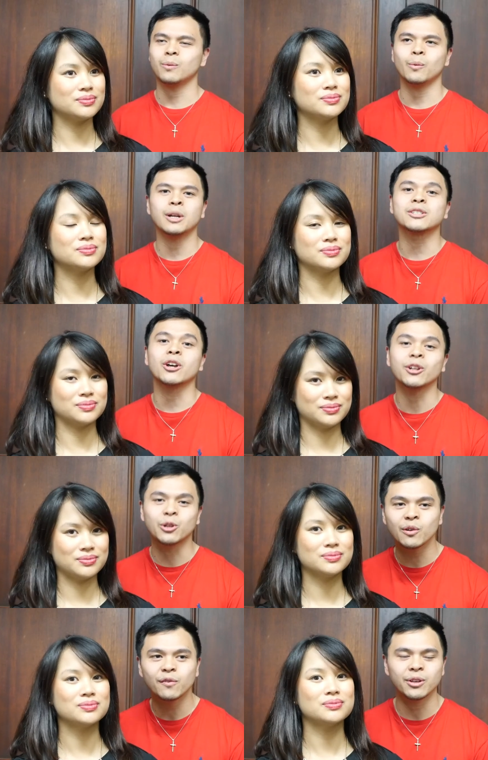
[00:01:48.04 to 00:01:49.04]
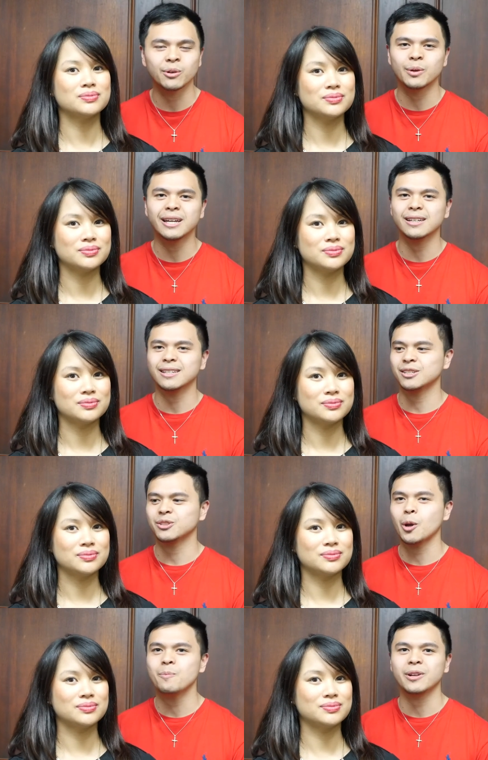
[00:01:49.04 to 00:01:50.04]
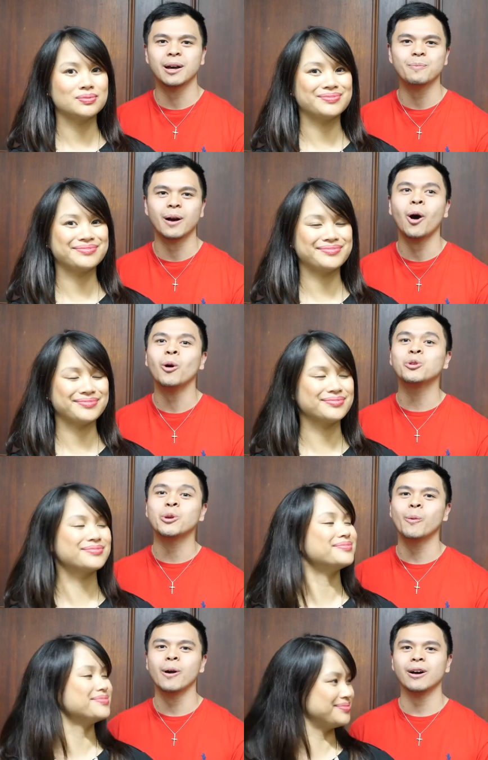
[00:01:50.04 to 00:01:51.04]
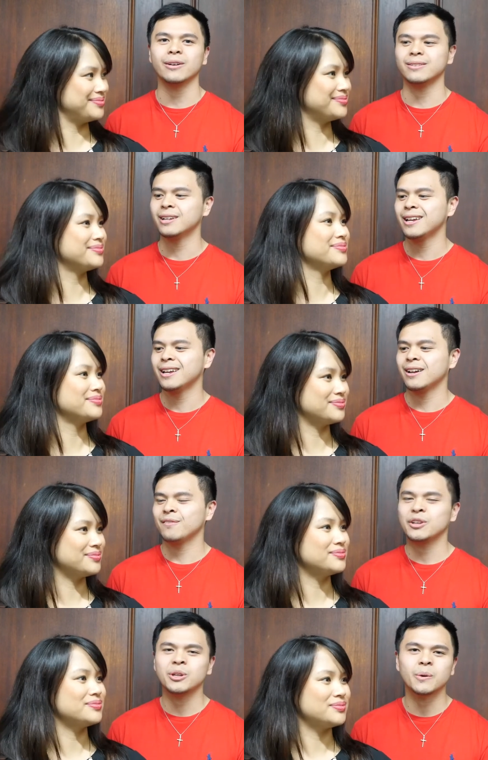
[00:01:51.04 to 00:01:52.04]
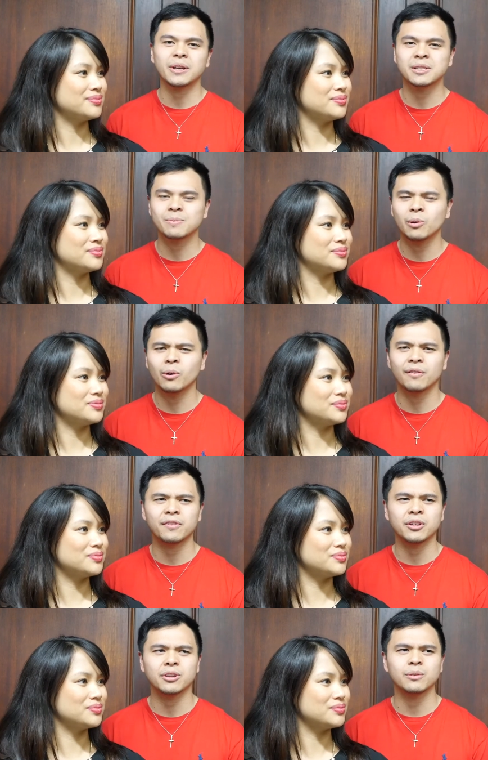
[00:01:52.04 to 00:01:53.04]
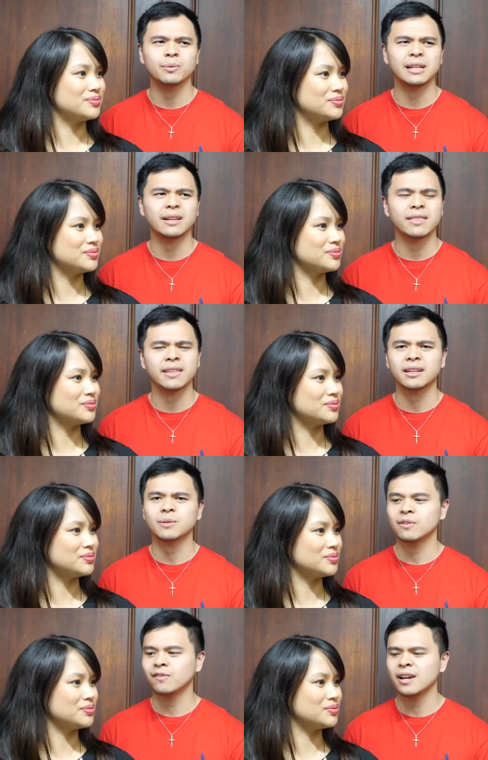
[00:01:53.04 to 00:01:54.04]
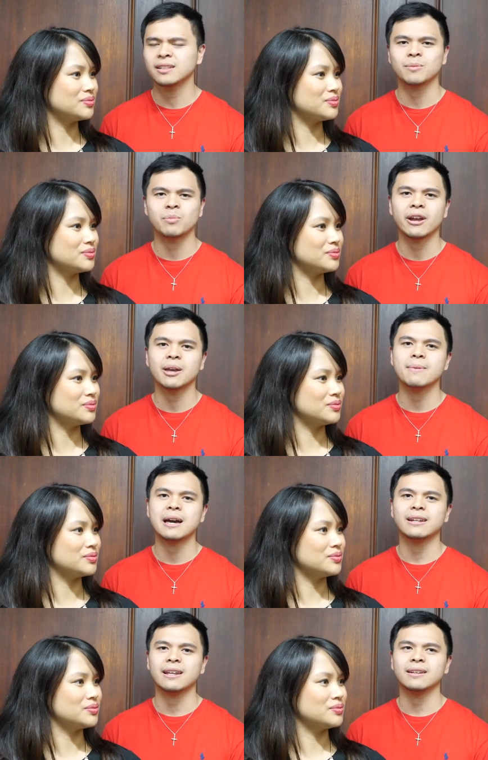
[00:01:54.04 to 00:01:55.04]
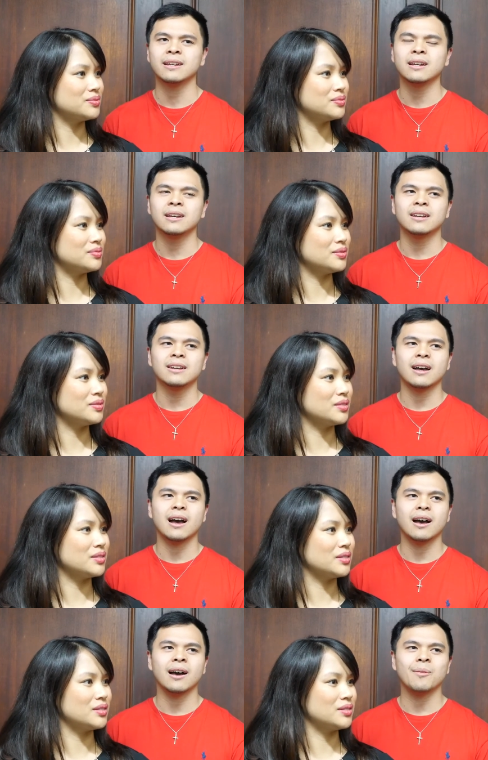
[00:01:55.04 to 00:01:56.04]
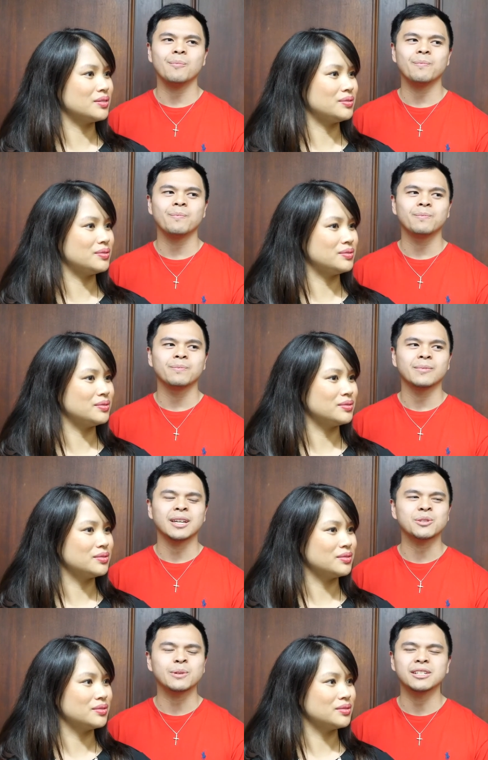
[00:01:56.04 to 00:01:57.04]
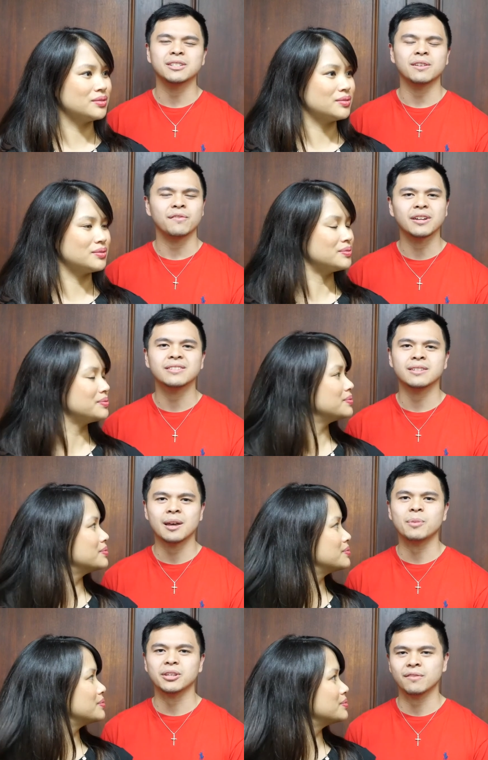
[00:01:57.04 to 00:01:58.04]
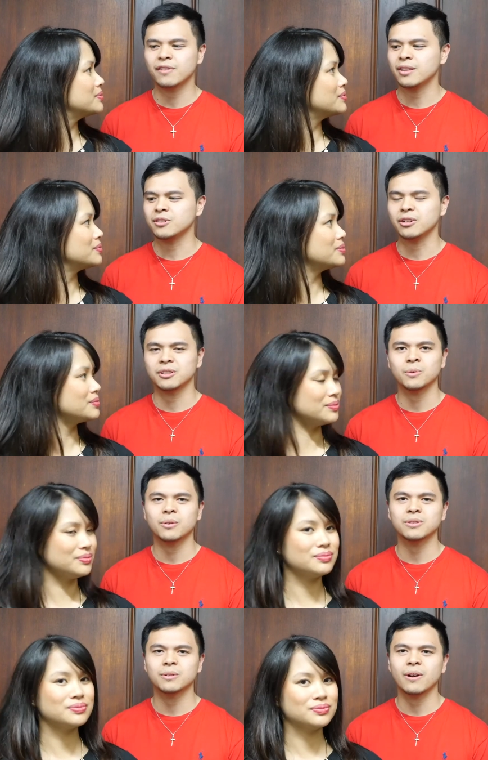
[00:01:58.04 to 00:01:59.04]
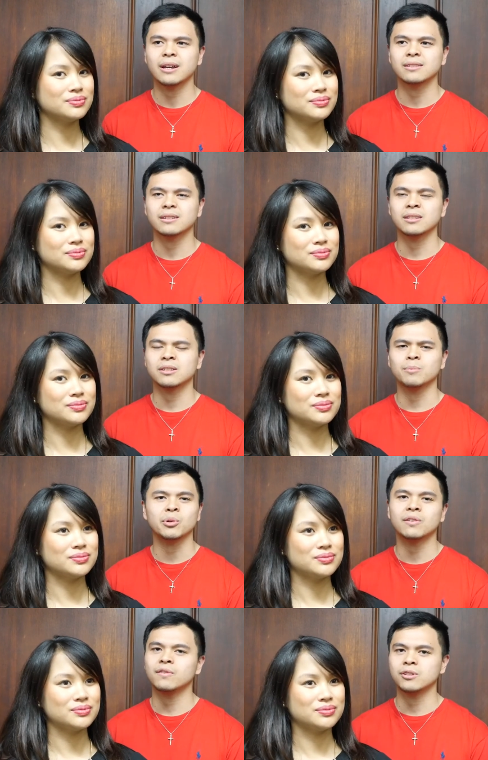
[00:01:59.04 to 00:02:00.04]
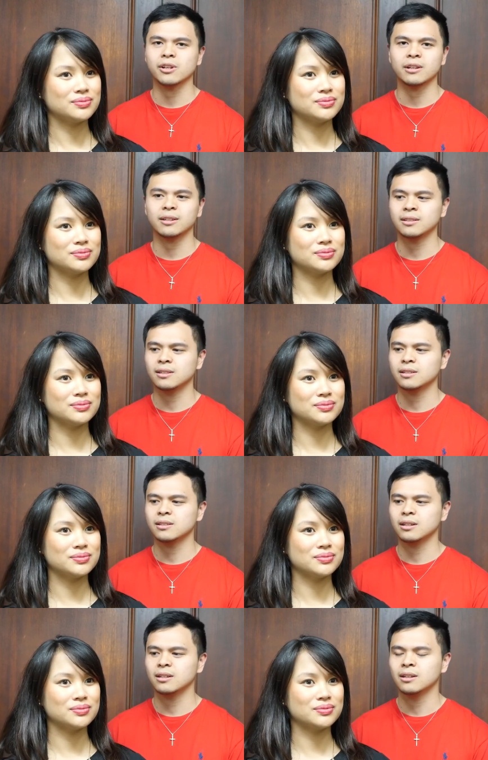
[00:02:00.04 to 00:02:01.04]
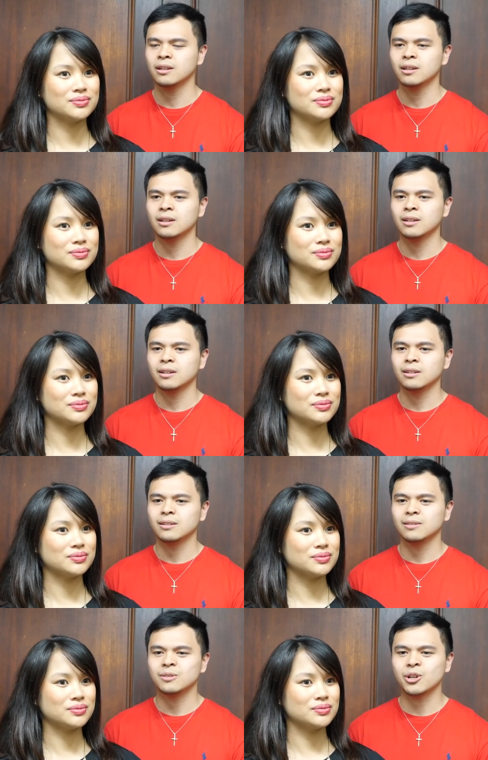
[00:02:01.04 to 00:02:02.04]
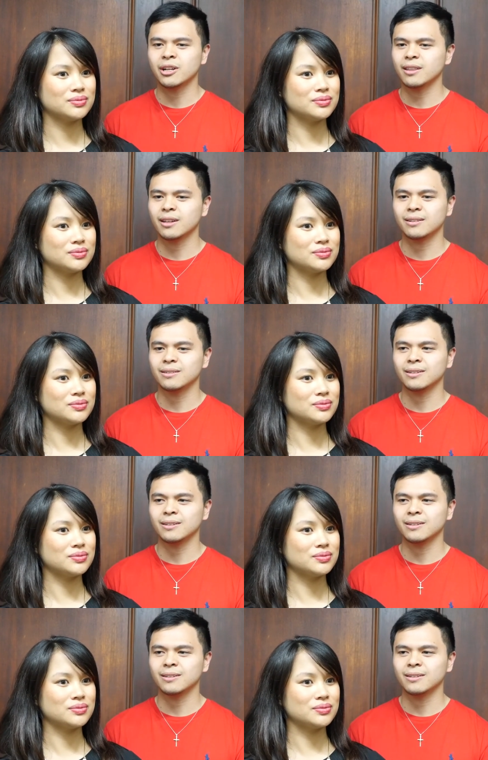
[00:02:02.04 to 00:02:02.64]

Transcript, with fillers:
Speaker 1: What it's going to do for you really is just open up a whole new world for you to explore, for you to really think and reflect and pray about. And um, it's really just the first step on your faith journey towards Christ. And it's a beautiful journey. It's, it's a journey that